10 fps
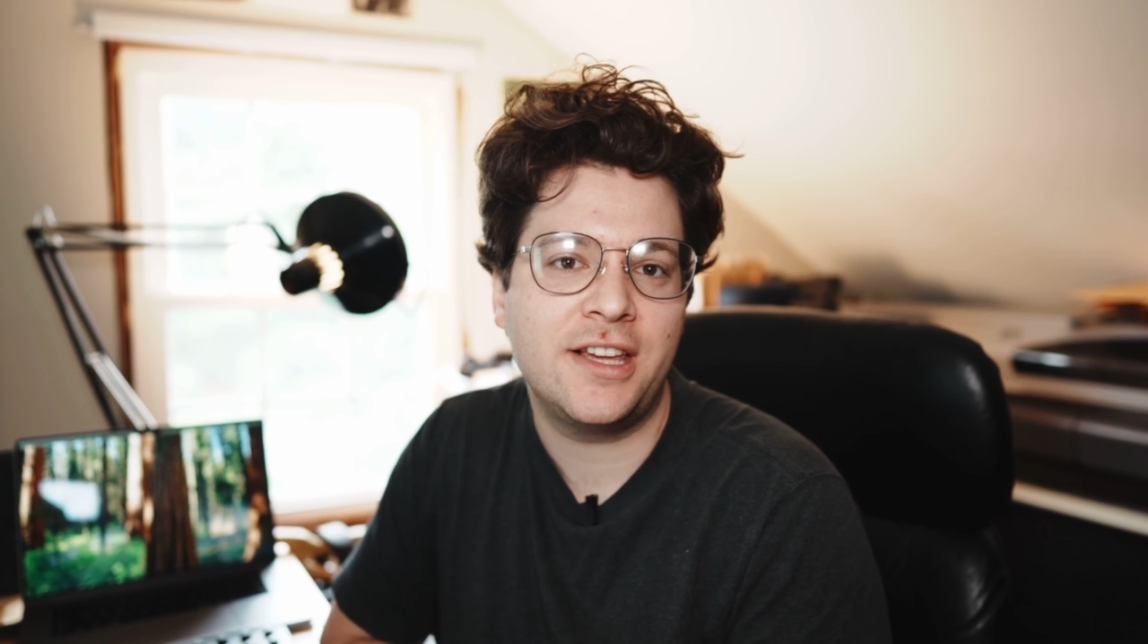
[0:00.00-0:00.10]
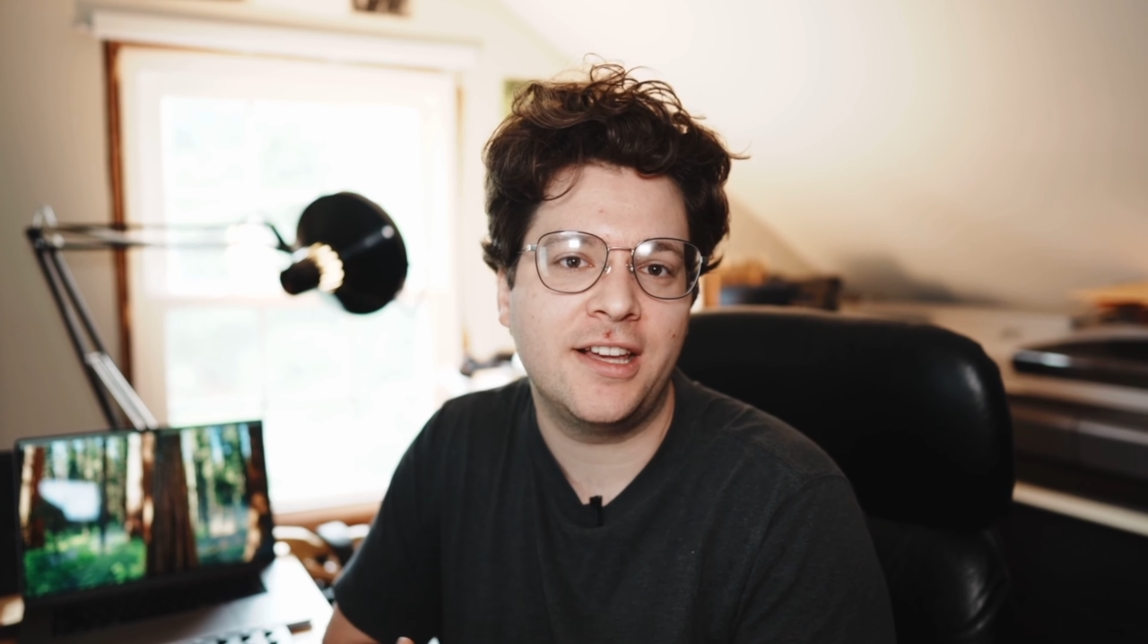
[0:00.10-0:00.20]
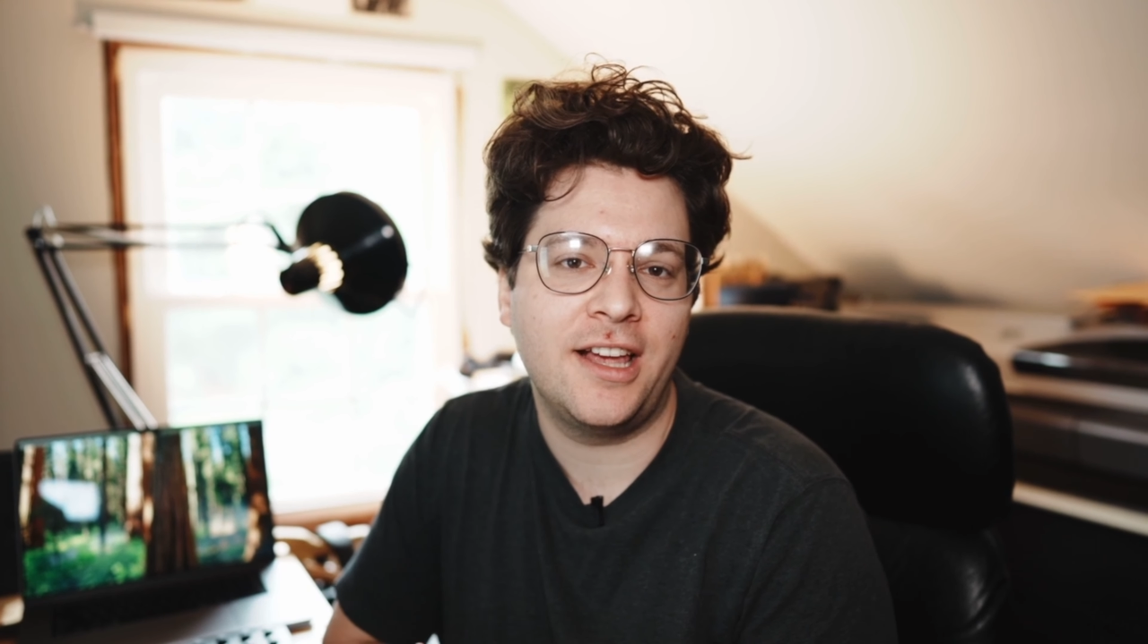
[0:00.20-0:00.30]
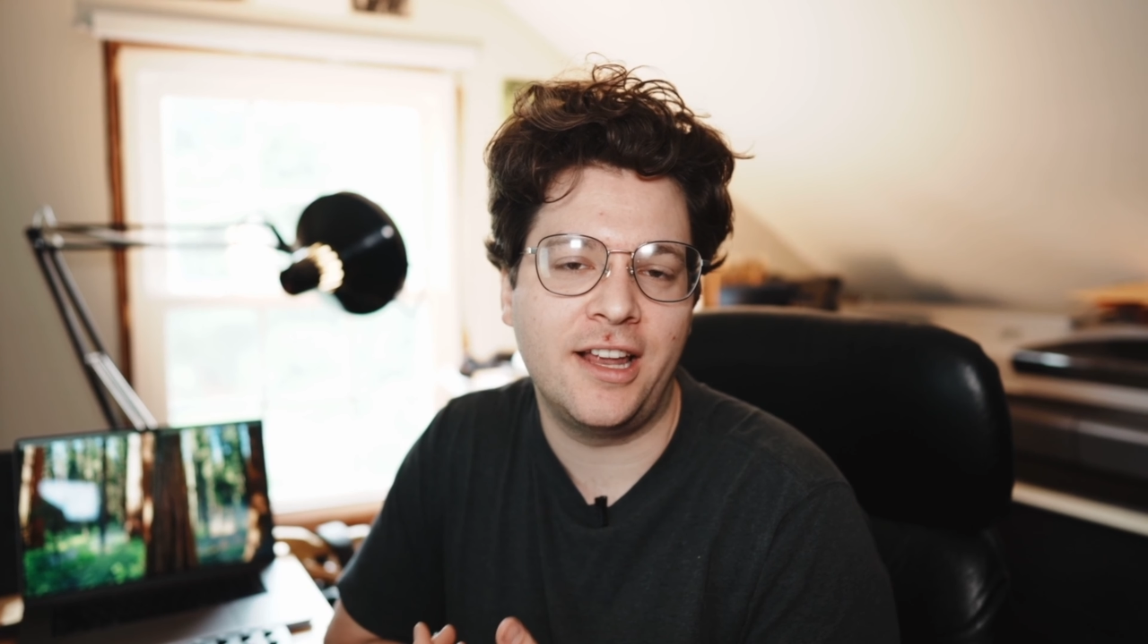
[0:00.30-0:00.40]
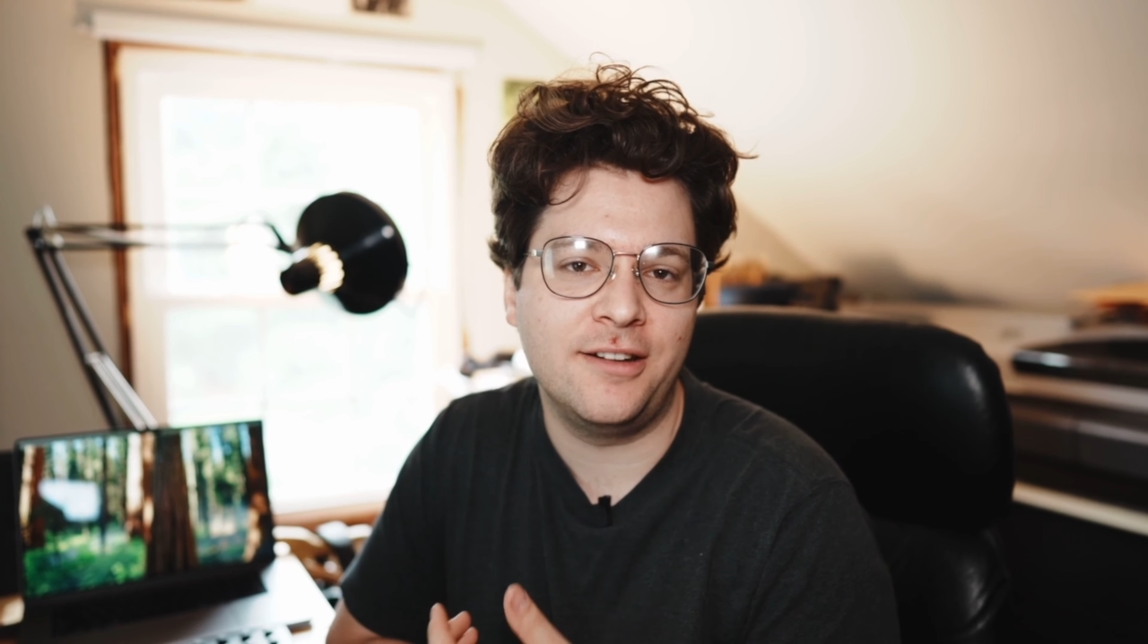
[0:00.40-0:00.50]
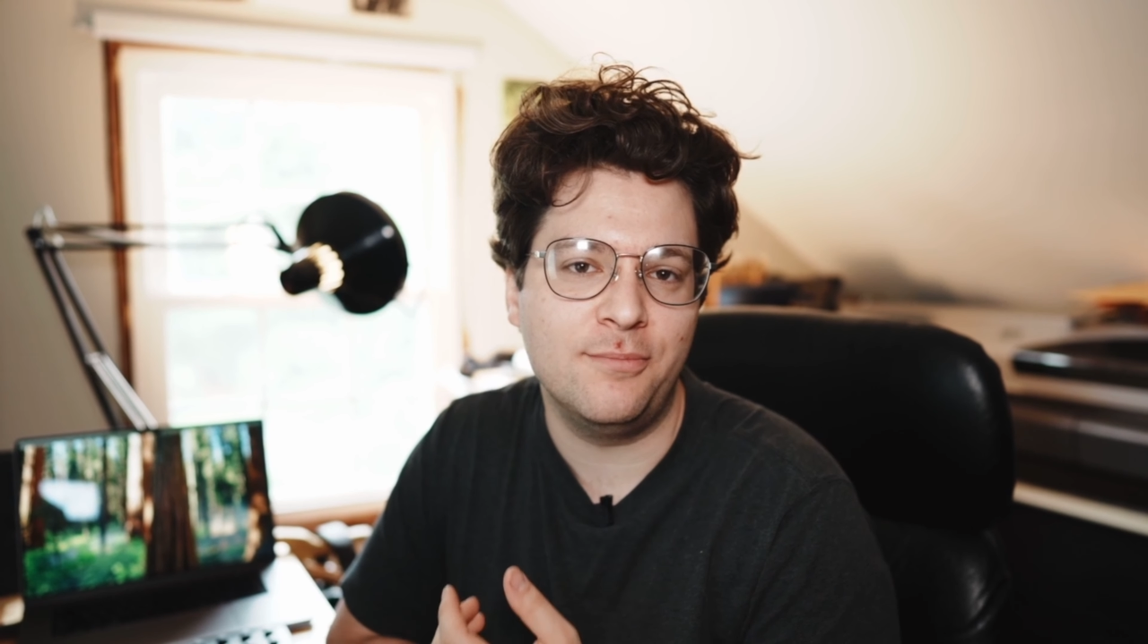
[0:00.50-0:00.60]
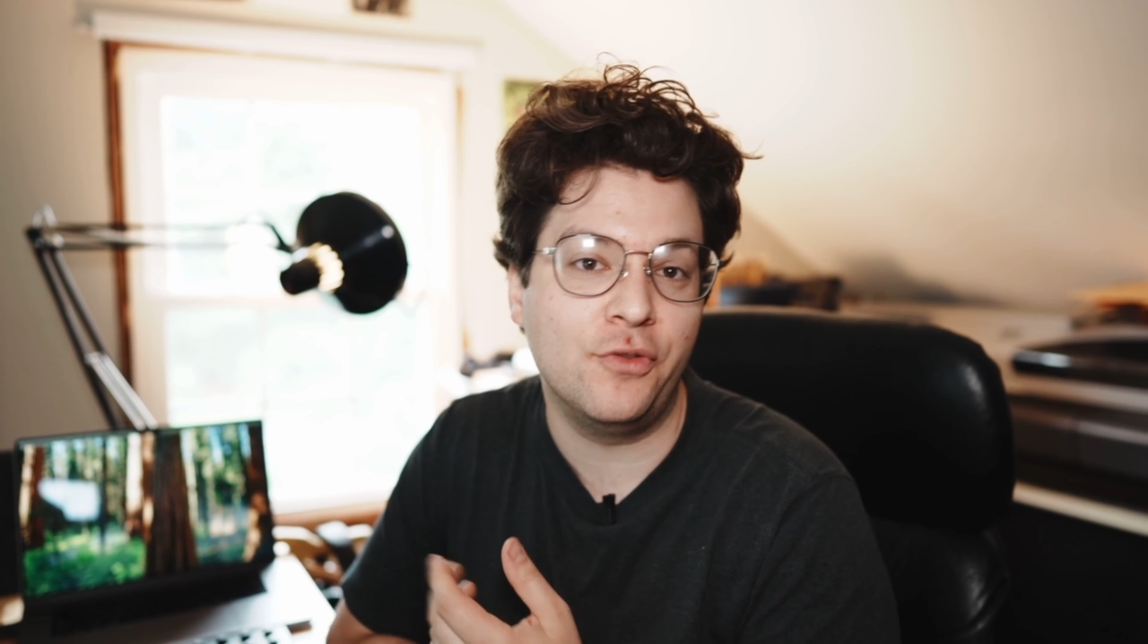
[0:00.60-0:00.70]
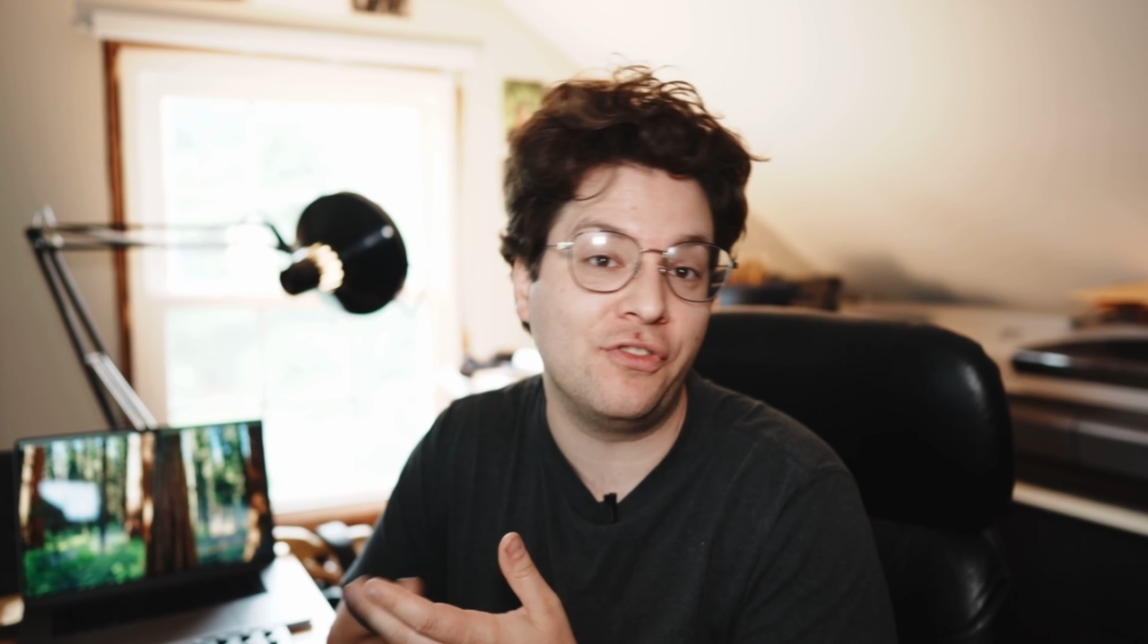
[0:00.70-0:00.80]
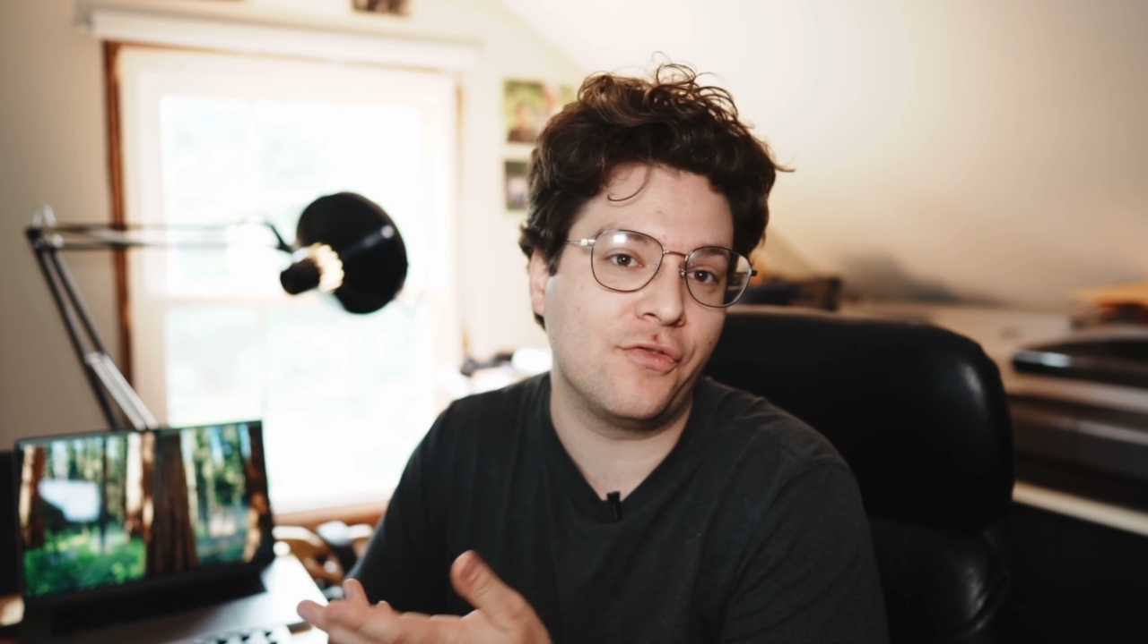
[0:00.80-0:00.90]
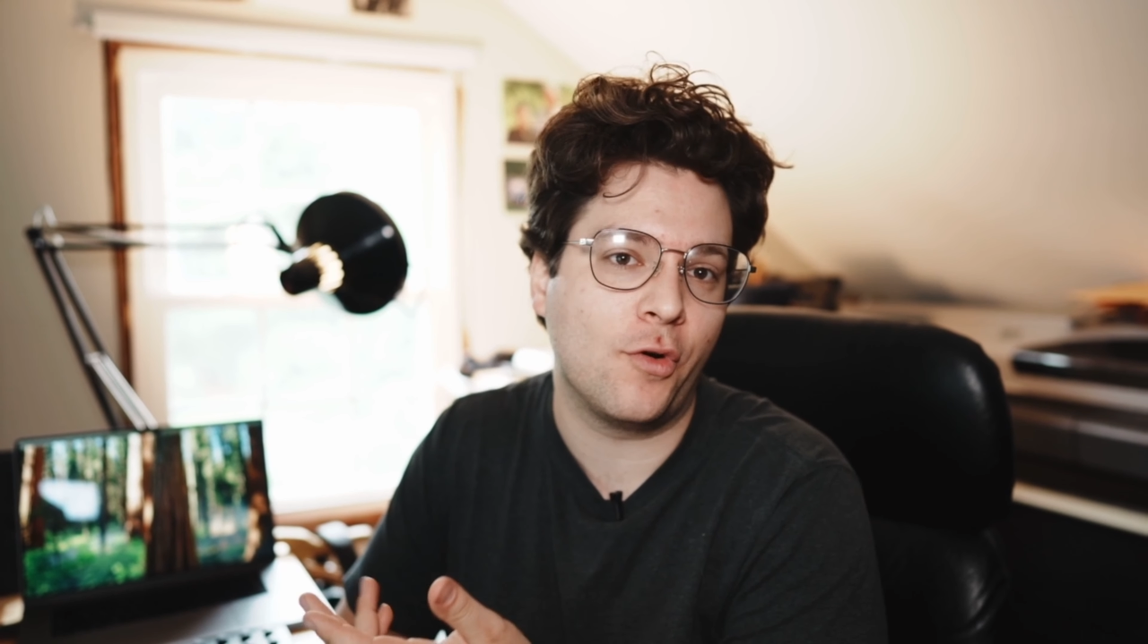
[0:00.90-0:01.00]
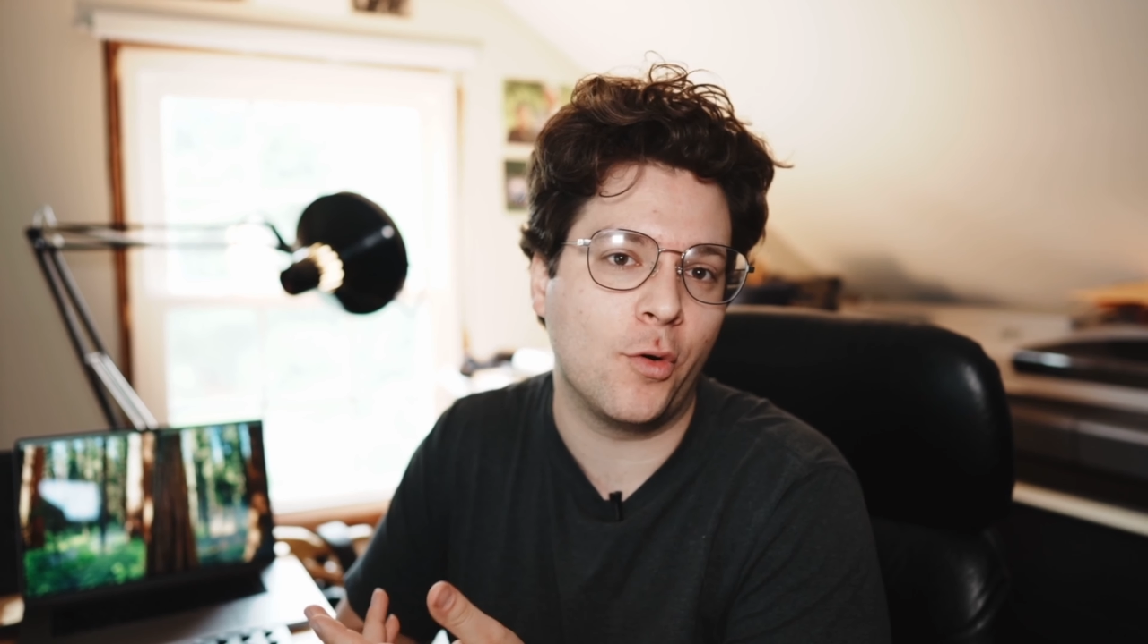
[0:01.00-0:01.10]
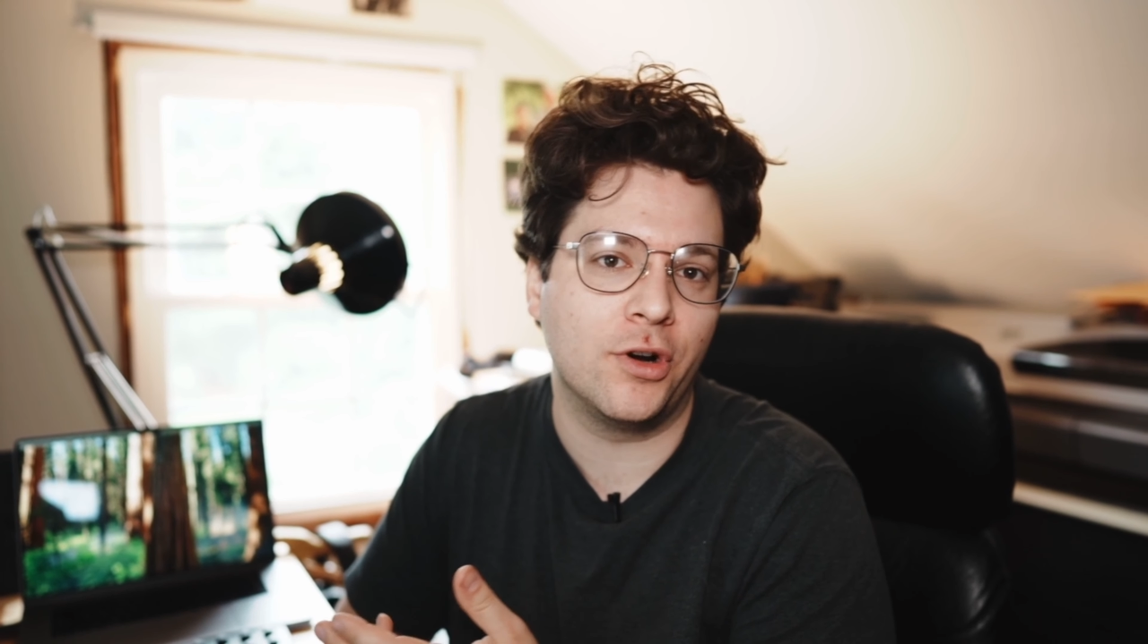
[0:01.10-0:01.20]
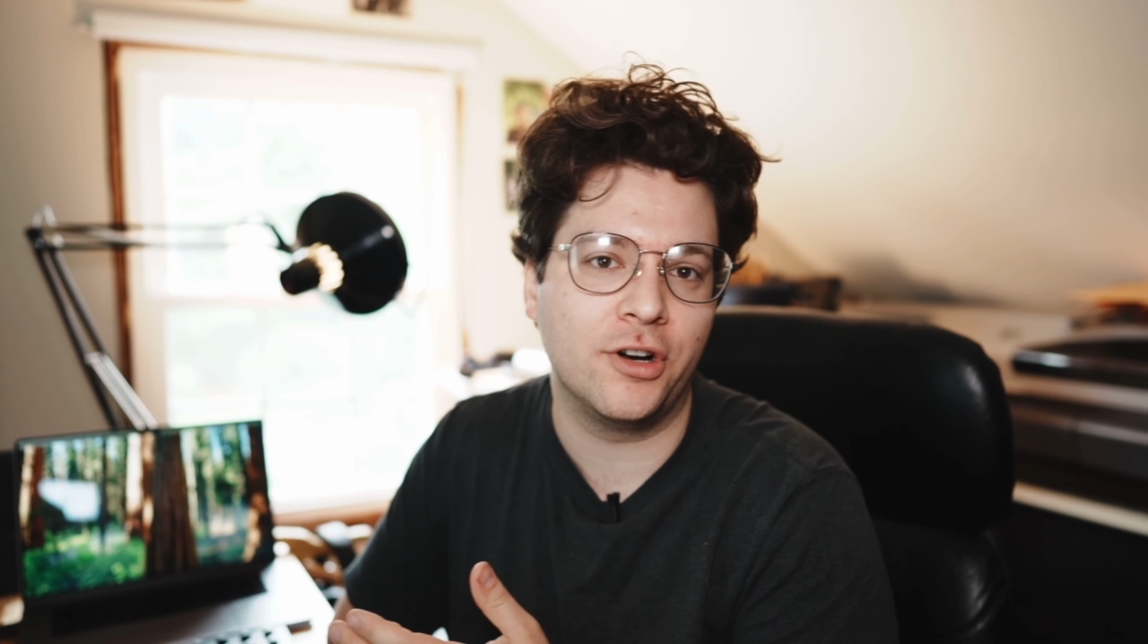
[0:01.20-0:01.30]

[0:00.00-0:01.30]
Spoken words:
and moving forward,